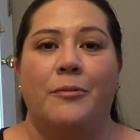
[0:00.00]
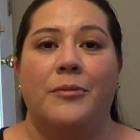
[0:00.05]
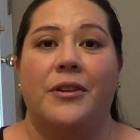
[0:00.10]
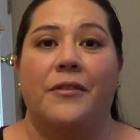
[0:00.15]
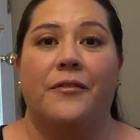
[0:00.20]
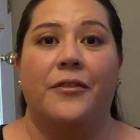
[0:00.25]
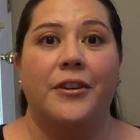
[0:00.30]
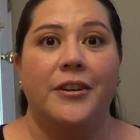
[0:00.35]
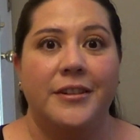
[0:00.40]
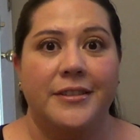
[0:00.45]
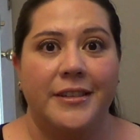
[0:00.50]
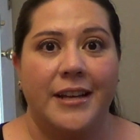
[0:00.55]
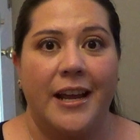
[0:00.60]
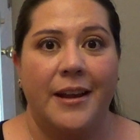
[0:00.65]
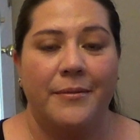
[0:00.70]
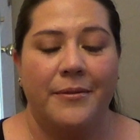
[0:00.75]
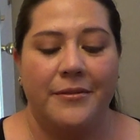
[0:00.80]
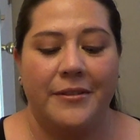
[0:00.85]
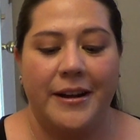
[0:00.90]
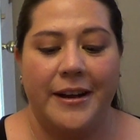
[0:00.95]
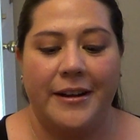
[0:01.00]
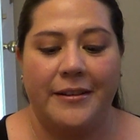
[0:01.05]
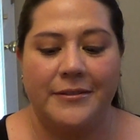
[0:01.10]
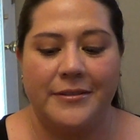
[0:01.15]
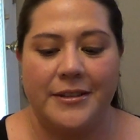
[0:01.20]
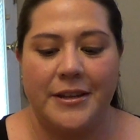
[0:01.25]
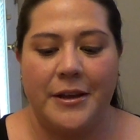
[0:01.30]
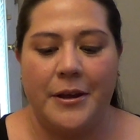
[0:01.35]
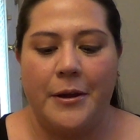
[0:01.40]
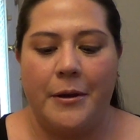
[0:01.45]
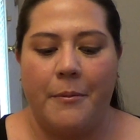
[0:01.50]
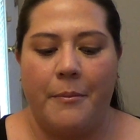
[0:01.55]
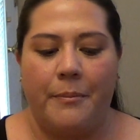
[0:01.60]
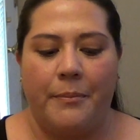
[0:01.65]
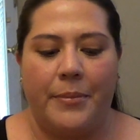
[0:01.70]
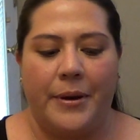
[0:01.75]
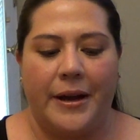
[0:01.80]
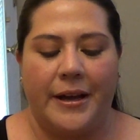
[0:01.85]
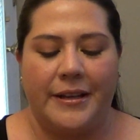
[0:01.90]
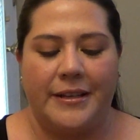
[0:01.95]
the first time around,
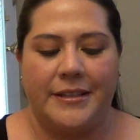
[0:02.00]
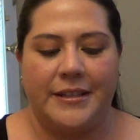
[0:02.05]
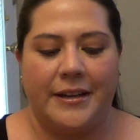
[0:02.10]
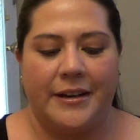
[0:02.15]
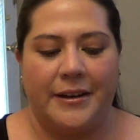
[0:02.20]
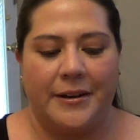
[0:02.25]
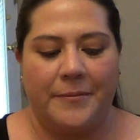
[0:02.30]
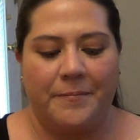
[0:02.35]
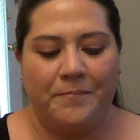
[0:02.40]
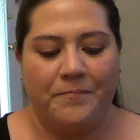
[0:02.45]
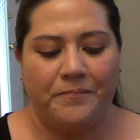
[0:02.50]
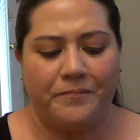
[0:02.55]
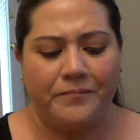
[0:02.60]
but